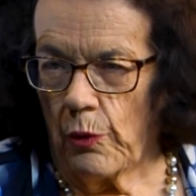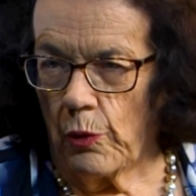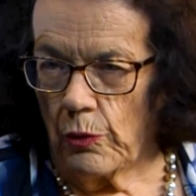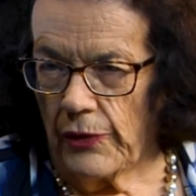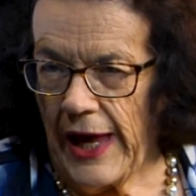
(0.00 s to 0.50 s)

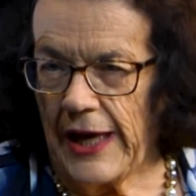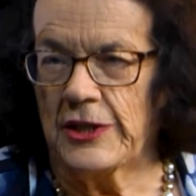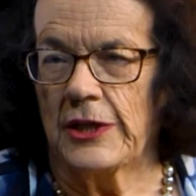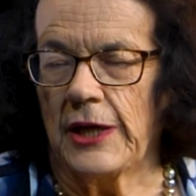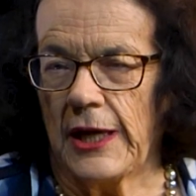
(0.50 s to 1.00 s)
all
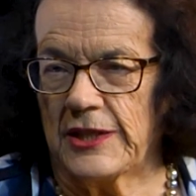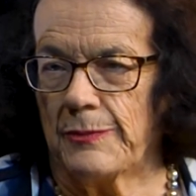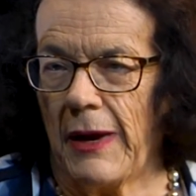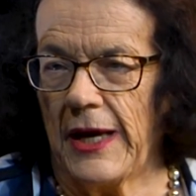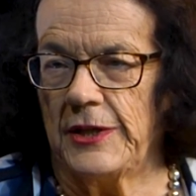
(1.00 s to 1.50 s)
that has
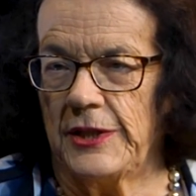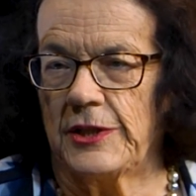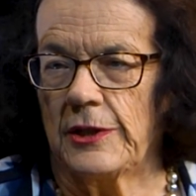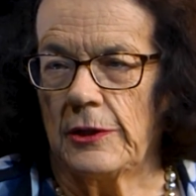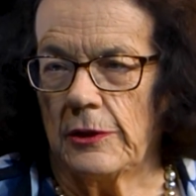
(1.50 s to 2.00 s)
made
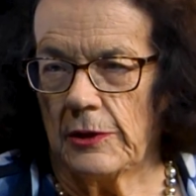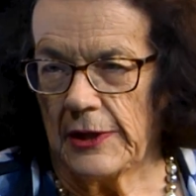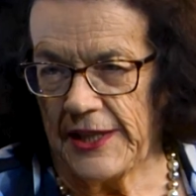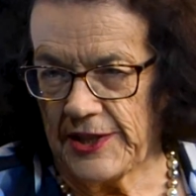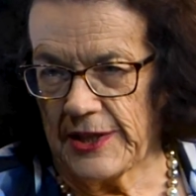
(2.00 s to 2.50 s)
it
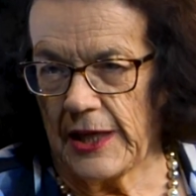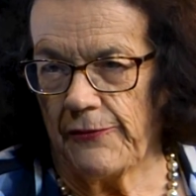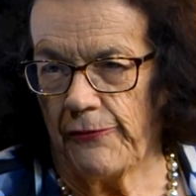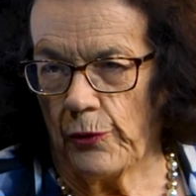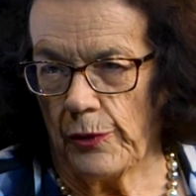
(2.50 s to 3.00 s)
less
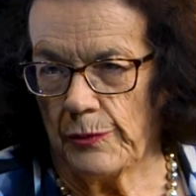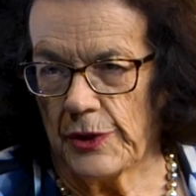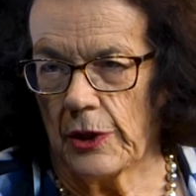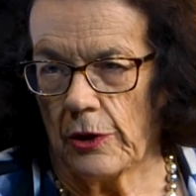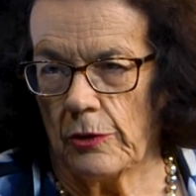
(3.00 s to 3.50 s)
safe for them
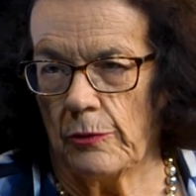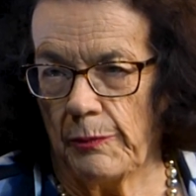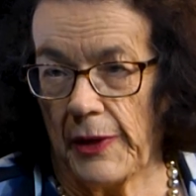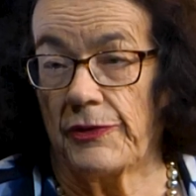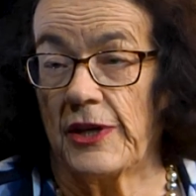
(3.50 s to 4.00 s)
to go.
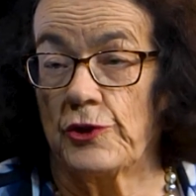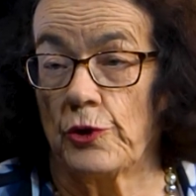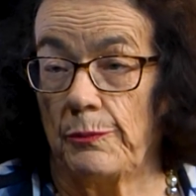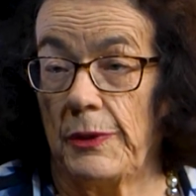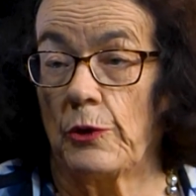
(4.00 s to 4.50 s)
But they
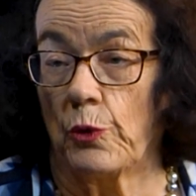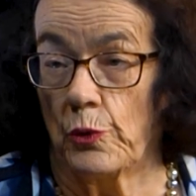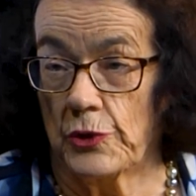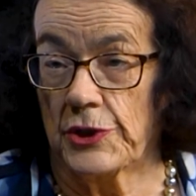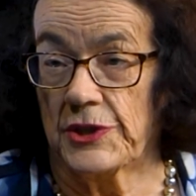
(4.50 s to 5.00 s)
should be
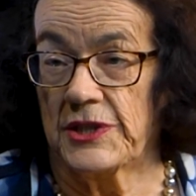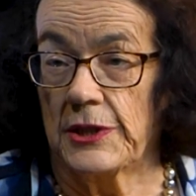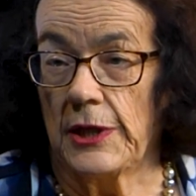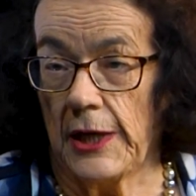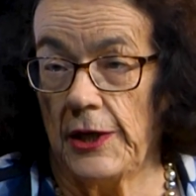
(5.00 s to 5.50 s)
cautious
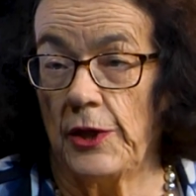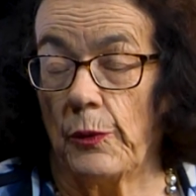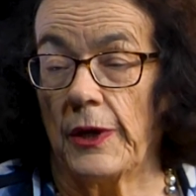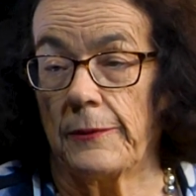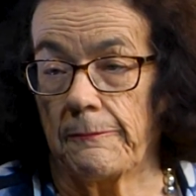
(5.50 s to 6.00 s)

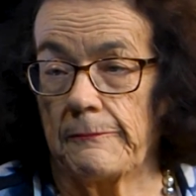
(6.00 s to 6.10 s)
anyway.